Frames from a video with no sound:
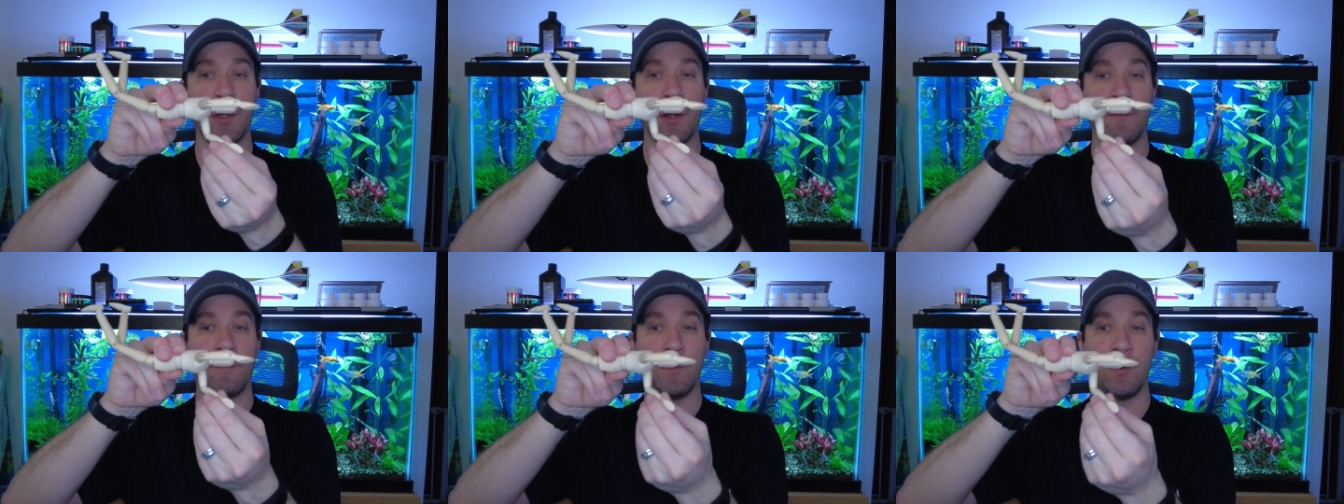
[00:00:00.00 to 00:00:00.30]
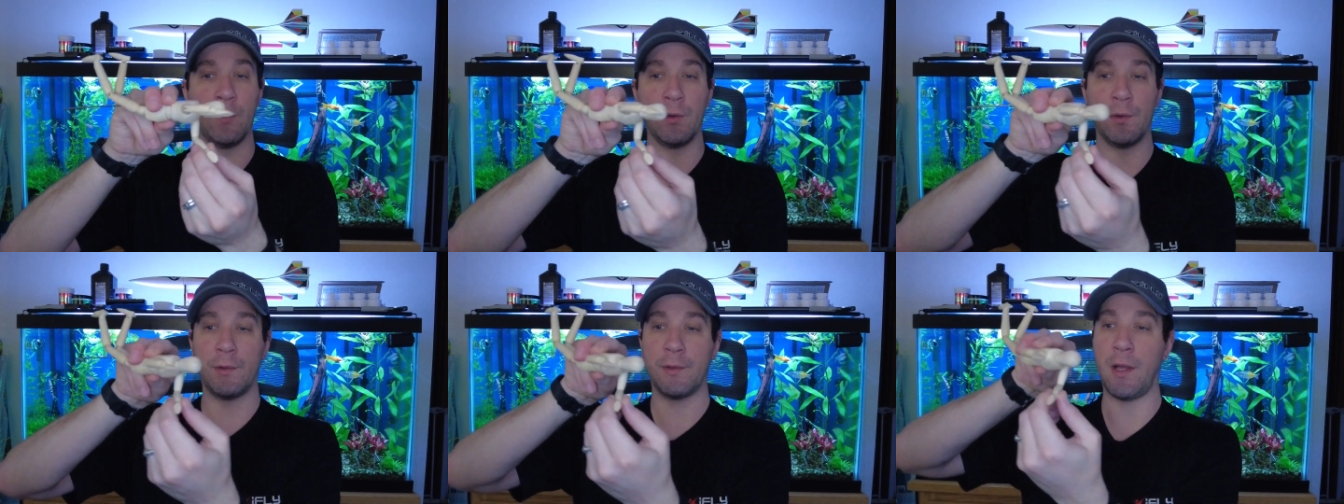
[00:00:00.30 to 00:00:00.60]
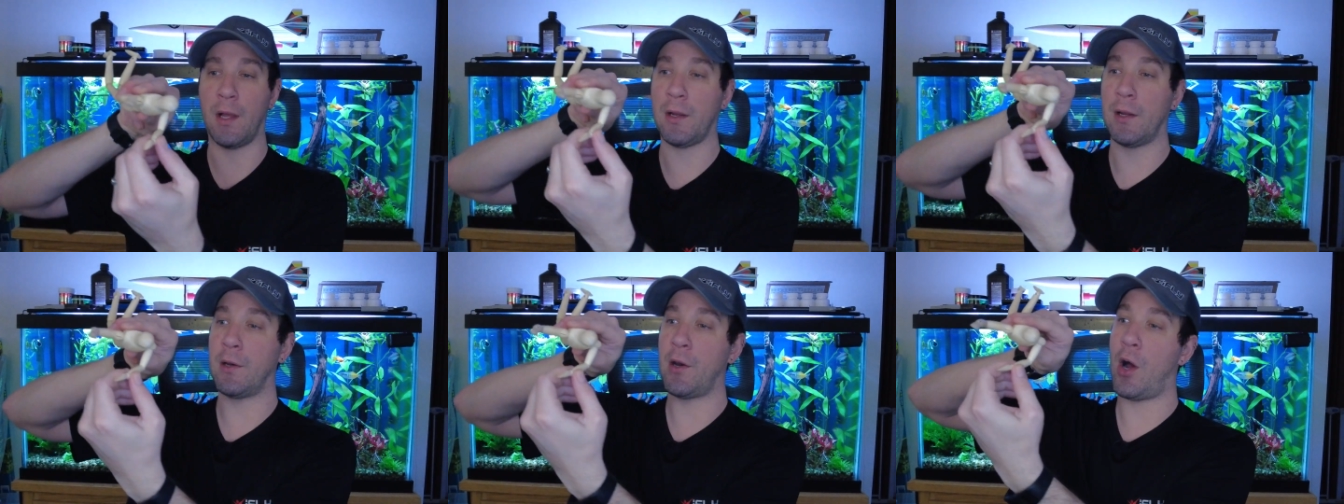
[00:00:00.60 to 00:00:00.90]
If you
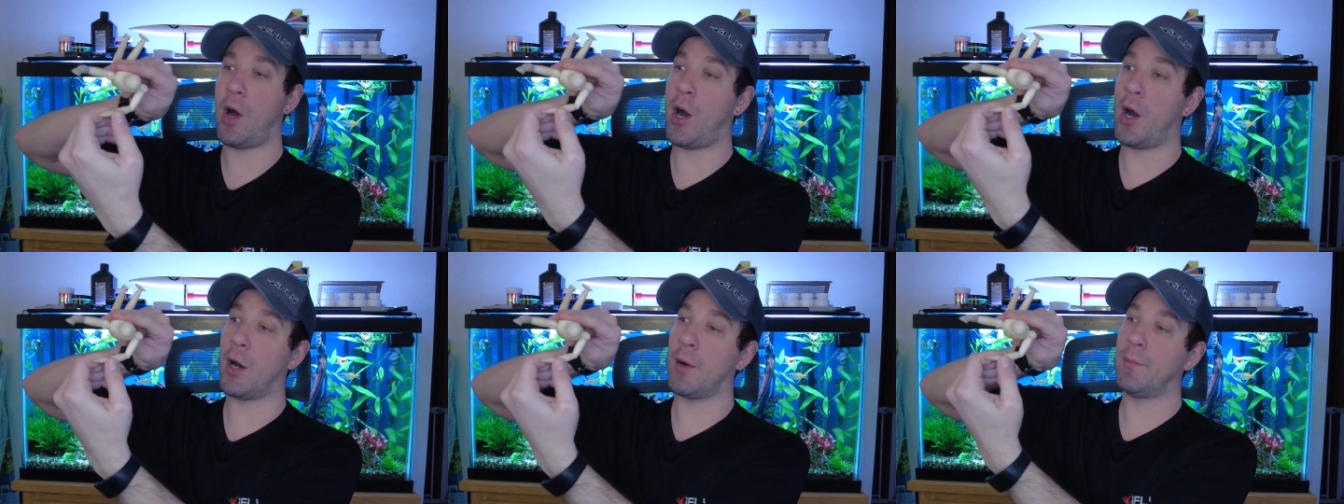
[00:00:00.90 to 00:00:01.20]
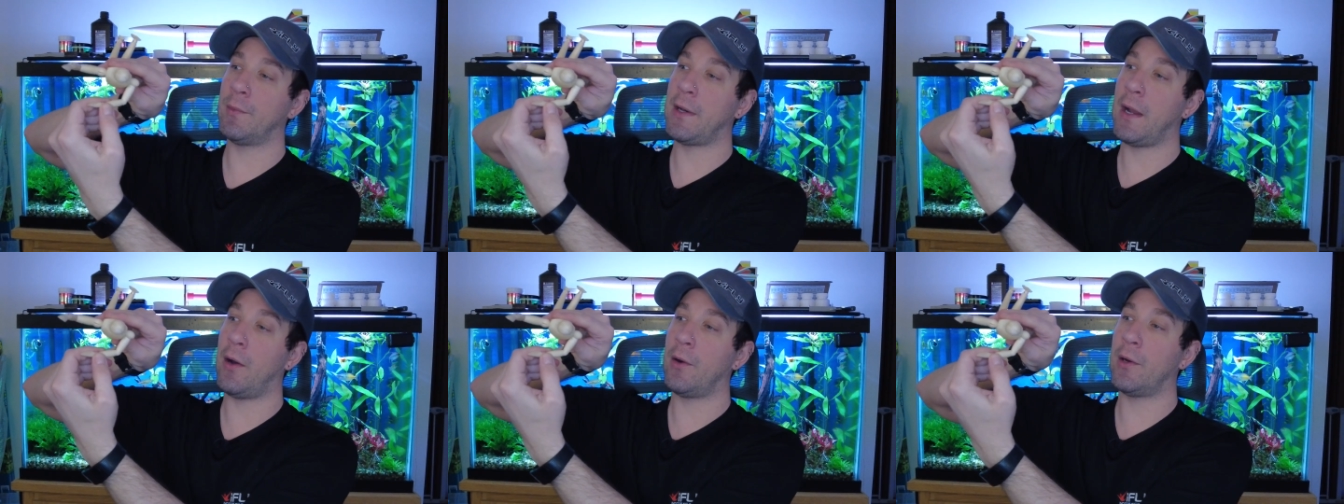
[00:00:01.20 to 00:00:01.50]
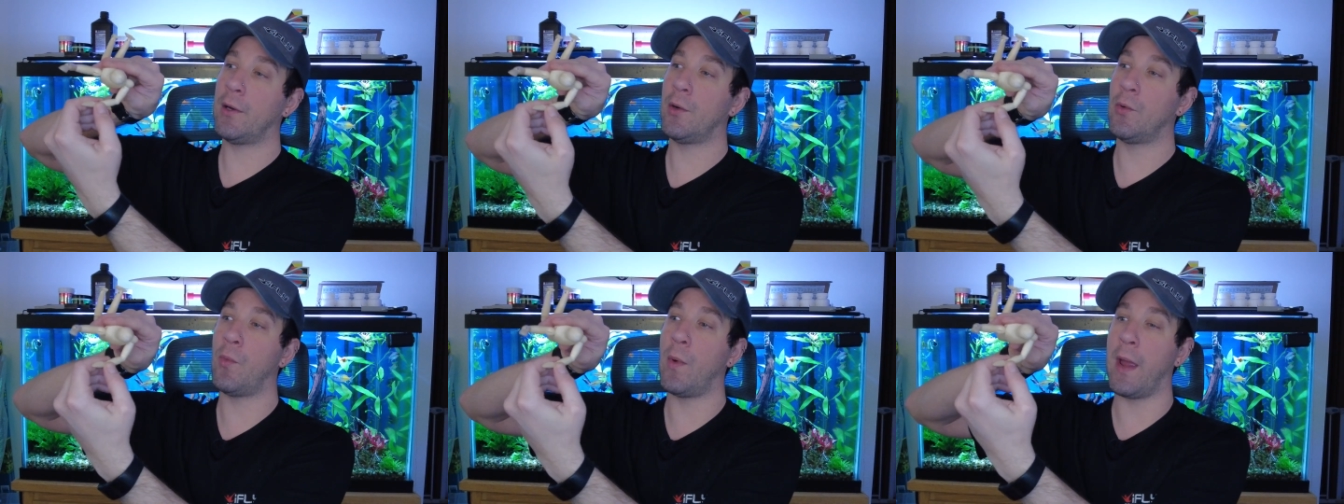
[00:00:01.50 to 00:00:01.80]
tuck an arm down
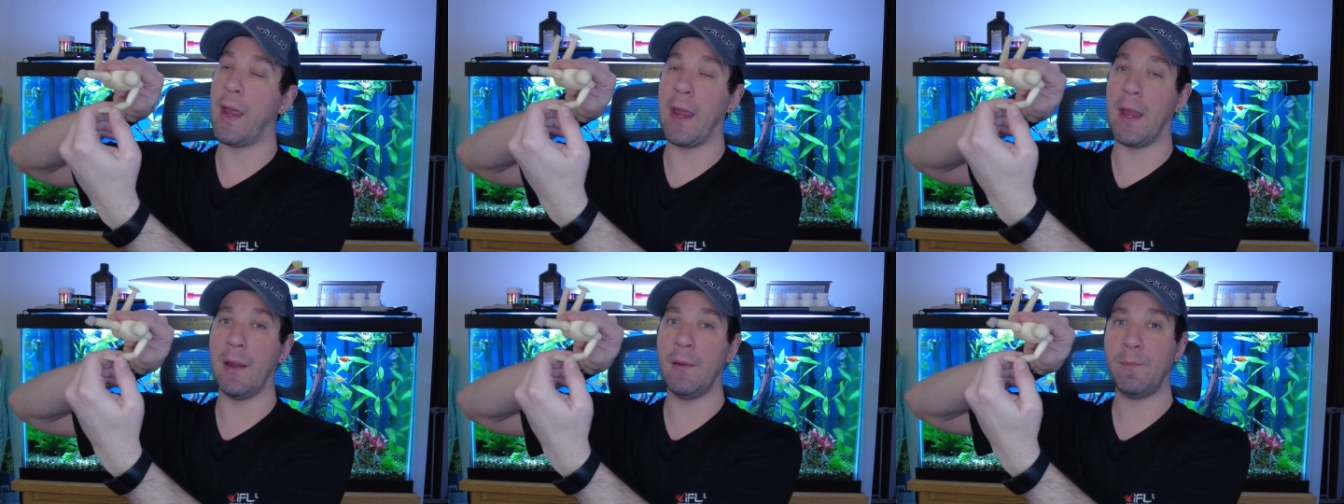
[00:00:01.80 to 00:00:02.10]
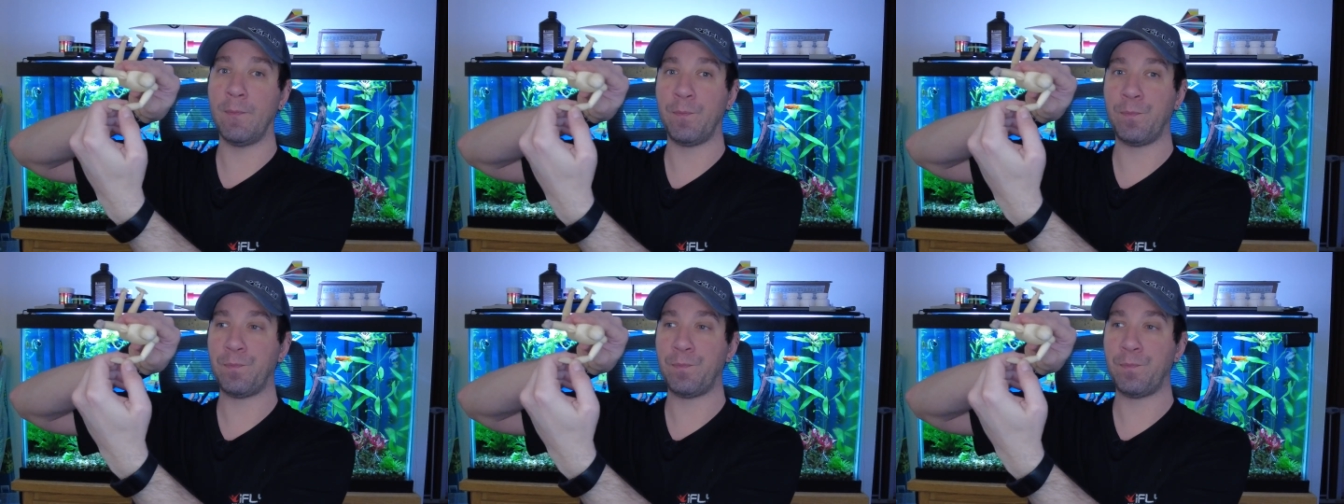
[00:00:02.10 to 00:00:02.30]
and away,